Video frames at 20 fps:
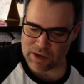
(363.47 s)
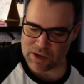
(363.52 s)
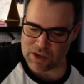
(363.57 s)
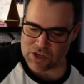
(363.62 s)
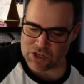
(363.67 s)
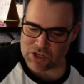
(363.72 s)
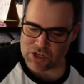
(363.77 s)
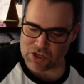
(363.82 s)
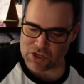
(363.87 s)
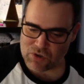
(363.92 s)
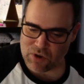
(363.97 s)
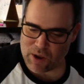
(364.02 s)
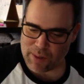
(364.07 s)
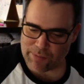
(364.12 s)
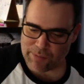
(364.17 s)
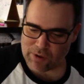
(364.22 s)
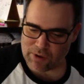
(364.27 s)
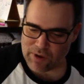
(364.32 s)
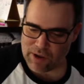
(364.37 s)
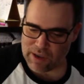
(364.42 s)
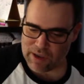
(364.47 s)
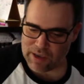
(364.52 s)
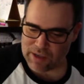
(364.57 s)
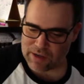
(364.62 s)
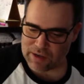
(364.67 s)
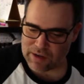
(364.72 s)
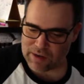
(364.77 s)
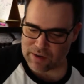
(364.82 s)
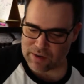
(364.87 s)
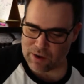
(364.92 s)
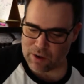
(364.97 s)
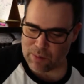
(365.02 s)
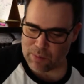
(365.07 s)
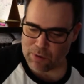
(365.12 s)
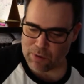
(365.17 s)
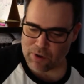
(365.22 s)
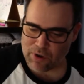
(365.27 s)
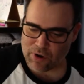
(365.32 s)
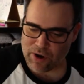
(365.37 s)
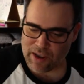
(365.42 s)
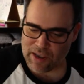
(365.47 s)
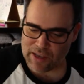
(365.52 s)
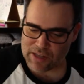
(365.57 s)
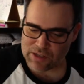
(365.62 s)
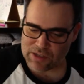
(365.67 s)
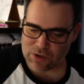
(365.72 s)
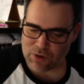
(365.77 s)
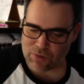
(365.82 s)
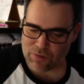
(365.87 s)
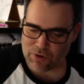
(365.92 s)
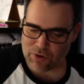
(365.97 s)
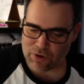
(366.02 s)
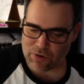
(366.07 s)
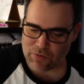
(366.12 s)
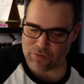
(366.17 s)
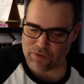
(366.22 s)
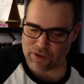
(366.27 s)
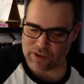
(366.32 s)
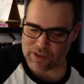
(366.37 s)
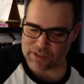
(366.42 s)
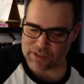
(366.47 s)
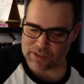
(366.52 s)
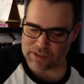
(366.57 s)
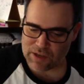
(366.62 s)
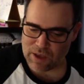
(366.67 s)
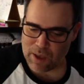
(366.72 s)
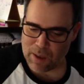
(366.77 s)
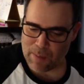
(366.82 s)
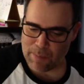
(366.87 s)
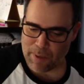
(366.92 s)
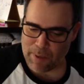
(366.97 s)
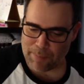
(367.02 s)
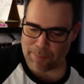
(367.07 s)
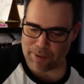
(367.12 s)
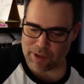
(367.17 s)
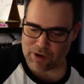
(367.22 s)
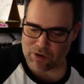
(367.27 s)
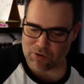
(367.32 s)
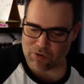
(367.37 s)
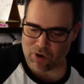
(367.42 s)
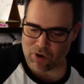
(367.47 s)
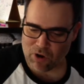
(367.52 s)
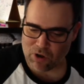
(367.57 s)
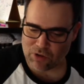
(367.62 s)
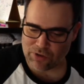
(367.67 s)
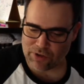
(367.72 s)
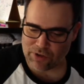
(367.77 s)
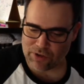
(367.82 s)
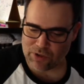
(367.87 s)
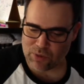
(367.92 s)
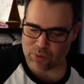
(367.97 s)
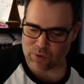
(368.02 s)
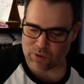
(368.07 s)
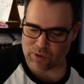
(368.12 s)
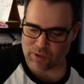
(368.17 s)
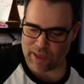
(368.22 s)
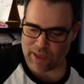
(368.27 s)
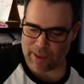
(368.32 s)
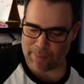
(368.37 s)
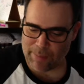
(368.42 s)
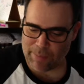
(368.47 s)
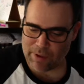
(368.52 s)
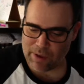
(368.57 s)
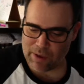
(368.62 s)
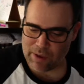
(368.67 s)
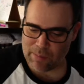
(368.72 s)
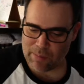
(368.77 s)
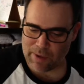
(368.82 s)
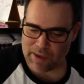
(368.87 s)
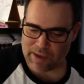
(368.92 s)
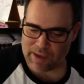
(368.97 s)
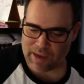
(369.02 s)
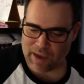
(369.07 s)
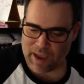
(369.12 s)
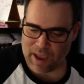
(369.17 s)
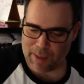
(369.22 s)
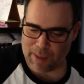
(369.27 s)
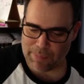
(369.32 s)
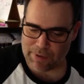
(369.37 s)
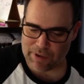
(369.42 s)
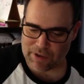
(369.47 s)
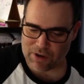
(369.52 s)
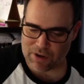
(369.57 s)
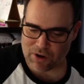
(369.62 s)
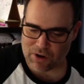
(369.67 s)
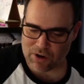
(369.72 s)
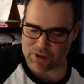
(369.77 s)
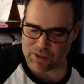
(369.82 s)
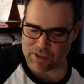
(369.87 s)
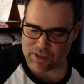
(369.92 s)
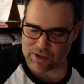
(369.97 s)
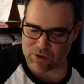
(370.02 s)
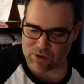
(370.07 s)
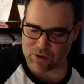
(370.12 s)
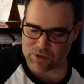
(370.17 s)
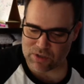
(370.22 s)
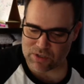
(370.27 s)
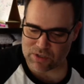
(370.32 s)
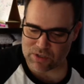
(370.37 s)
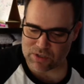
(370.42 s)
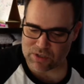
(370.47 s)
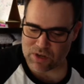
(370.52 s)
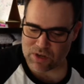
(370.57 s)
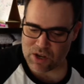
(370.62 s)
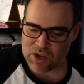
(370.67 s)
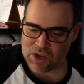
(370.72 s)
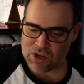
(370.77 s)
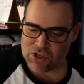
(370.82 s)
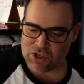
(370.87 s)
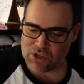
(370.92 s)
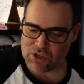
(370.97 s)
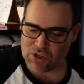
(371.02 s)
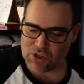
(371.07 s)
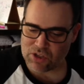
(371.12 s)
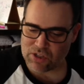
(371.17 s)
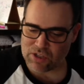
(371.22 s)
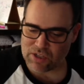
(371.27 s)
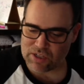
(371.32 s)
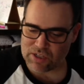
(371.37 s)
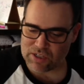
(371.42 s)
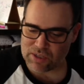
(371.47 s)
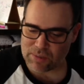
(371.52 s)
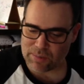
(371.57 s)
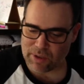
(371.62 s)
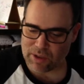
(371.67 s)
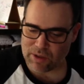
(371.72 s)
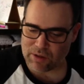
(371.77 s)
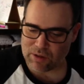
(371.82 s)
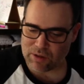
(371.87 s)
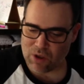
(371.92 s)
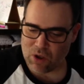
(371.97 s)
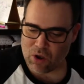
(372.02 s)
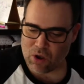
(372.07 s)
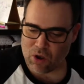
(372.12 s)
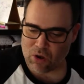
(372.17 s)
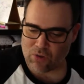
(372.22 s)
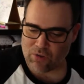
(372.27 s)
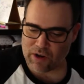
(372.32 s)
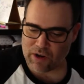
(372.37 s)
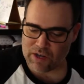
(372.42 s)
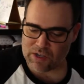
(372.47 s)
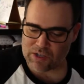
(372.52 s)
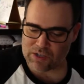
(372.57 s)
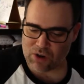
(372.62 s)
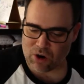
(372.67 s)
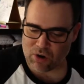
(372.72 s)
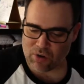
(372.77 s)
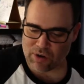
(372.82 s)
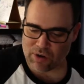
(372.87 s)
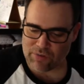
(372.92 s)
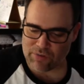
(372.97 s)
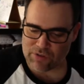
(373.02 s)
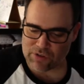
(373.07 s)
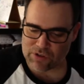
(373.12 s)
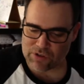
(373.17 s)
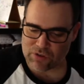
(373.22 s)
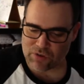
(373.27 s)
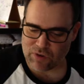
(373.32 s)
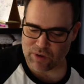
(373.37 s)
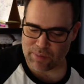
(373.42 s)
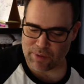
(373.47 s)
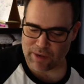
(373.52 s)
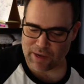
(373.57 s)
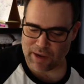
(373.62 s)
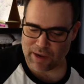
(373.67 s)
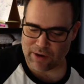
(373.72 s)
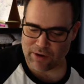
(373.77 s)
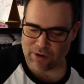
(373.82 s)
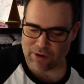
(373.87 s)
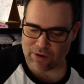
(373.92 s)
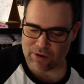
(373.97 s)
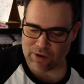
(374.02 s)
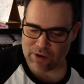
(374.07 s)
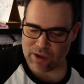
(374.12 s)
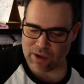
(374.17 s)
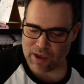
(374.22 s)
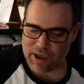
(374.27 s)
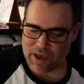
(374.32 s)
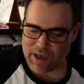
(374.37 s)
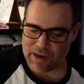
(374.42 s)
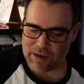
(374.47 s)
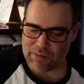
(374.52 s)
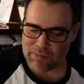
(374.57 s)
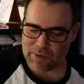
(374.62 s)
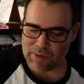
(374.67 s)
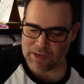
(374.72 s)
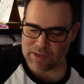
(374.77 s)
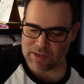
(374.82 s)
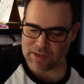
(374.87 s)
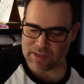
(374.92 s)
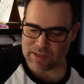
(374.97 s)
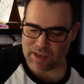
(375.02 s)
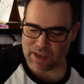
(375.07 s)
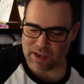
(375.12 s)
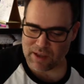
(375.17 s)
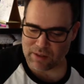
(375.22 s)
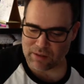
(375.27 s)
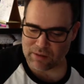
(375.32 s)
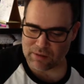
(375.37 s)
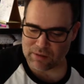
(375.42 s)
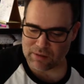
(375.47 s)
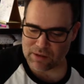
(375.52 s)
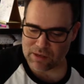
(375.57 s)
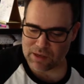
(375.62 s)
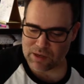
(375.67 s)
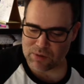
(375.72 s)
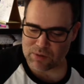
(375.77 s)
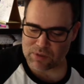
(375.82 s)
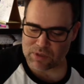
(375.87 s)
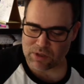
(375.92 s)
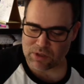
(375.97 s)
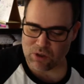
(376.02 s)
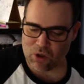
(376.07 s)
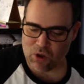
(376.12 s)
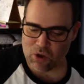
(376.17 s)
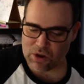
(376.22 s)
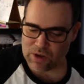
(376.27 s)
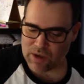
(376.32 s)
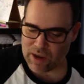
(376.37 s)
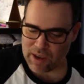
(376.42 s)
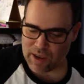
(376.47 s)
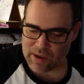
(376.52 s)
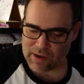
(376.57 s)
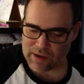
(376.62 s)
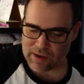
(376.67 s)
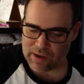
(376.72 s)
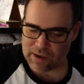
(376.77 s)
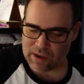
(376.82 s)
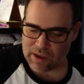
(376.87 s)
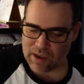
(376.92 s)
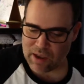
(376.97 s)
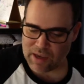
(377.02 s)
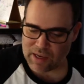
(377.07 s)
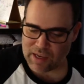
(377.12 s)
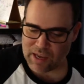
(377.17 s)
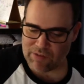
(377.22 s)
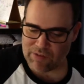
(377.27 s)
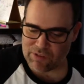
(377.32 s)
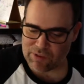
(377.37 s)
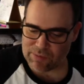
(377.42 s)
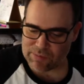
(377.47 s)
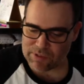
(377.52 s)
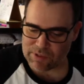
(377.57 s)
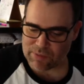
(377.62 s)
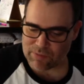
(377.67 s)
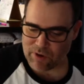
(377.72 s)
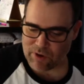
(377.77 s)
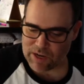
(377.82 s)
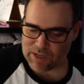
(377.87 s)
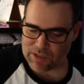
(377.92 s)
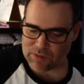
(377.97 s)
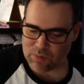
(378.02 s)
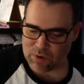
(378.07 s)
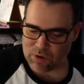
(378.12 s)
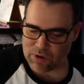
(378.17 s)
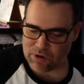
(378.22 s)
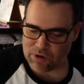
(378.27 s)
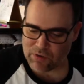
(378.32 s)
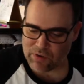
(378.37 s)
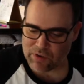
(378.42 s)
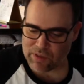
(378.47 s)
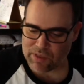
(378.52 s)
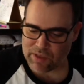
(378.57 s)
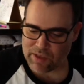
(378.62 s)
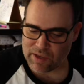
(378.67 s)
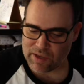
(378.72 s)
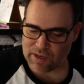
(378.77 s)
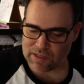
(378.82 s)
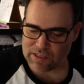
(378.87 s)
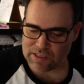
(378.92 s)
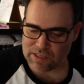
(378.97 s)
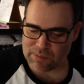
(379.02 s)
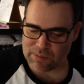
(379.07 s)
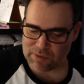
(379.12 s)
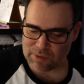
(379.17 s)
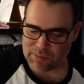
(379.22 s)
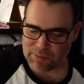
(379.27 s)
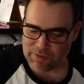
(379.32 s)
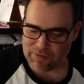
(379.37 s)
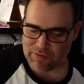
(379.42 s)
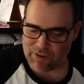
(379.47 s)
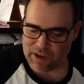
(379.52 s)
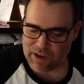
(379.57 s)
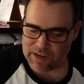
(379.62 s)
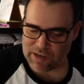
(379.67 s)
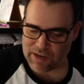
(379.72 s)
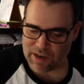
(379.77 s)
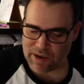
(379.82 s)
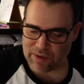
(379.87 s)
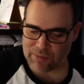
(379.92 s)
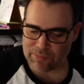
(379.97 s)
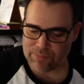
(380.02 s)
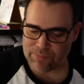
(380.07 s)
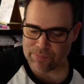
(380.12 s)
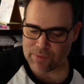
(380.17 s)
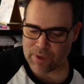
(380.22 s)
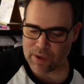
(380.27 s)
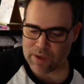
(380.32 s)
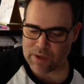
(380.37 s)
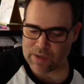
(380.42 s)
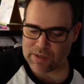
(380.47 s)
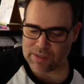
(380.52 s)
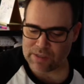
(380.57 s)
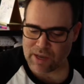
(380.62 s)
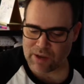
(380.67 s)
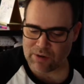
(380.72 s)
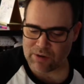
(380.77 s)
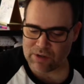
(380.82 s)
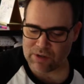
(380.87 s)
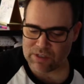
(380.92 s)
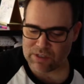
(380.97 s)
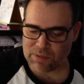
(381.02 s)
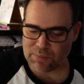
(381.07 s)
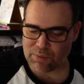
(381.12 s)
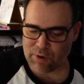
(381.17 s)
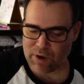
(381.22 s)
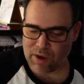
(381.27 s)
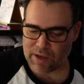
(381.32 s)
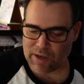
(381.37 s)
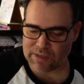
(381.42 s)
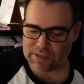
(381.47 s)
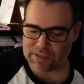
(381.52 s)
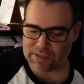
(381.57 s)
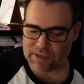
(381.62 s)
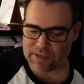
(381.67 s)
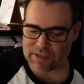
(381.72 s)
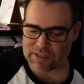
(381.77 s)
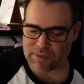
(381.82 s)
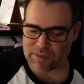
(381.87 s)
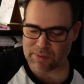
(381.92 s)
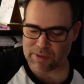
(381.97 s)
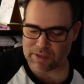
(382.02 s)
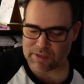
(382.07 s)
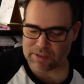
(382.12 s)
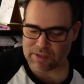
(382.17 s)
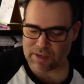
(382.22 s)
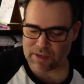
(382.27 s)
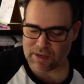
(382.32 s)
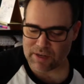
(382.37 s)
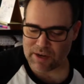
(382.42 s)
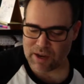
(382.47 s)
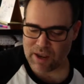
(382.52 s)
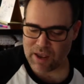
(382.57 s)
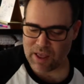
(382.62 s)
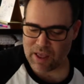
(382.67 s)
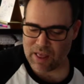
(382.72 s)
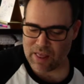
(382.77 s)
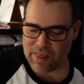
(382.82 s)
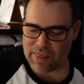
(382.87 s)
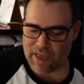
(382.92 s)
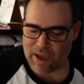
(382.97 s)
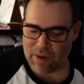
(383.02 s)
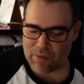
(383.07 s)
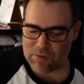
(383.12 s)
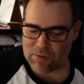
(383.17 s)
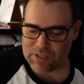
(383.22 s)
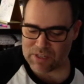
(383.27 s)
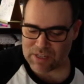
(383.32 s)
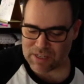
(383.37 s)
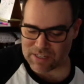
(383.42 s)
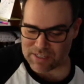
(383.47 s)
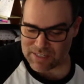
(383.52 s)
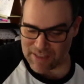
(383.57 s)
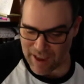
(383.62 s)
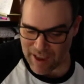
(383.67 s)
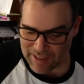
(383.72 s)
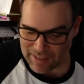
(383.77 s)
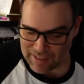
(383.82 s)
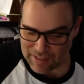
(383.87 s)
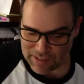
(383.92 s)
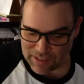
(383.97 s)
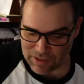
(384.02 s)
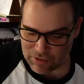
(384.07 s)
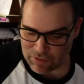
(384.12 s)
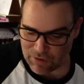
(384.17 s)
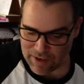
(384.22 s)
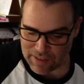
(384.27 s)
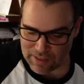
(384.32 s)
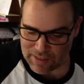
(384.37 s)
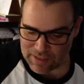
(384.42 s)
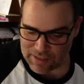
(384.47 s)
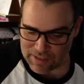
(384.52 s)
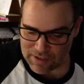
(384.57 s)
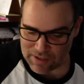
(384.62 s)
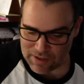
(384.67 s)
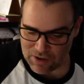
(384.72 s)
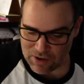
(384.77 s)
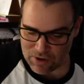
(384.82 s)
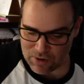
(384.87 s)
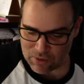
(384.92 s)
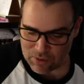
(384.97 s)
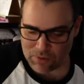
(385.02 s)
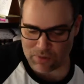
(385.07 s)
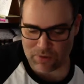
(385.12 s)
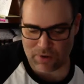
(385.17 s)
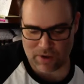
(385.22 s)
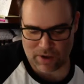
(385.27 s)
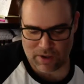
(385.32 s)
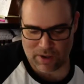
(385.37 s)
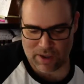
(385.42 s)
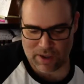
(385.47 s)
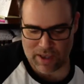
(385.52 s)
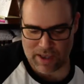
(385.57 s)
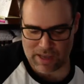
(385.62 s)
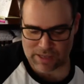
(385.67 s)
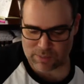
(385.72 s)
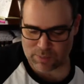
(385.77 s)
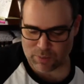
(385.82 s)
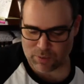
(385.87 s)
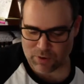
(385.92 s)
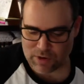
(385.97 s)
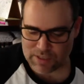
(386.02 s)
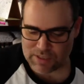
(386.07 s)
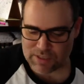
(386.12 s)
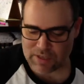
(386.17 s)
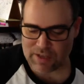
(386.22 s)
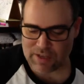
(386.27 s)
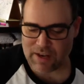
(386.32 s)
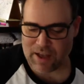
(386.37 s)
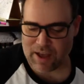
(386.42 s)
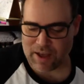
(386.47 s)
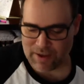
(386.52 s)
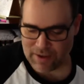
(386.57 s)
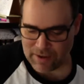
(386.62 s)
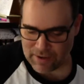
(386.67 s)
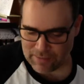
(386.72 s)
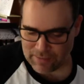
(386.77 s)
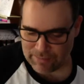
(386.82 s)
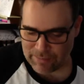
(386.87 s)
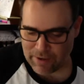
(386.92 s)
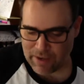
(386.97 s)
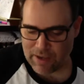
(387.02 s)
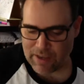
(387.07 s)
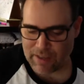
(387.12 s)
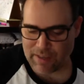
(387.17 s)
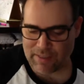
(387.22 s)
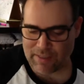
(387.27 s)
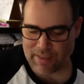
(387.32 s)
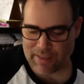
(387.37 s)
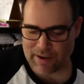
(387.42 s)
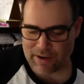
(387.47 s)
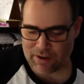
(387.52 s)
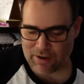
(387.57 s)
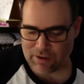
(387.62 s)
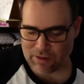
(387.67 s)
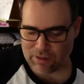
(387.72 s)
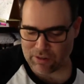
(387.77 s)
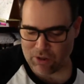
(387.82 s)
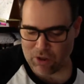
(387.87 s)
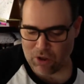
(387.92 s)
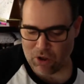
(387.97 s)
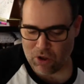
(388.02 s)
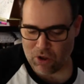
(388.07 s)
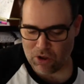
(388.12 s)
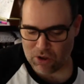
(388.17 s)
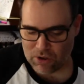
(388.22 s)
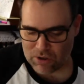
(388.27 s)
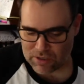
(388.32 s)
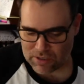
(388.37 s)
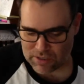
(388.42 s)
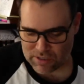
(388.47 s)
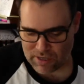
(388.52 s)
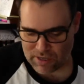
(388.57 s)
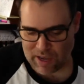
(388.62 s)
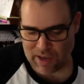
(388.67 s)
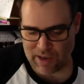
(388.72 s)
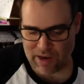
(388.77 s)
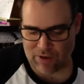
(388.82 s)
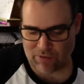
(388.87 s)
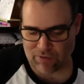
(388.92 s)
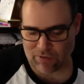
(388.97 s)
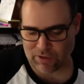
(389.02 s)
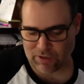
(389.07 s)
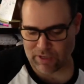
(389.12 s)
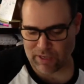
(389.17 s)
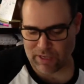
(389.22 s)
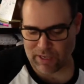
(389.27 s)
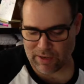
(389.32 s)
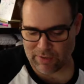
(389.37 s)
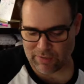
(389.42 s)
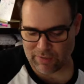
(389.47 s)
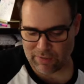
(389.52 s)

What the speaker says: She dropped her head and put her hands over her face. Pepe crawled into her lap, making happy gurgling noises. She looked at Isabel, already sorry for screaming at her. I didn't mean to yell. It was a long day. I gave them some rice water and they seem to be fine now. Sounding surprised, Isabel said, That was exactly the right thing to do. Esperanza nodded and let out a long sigh of relief.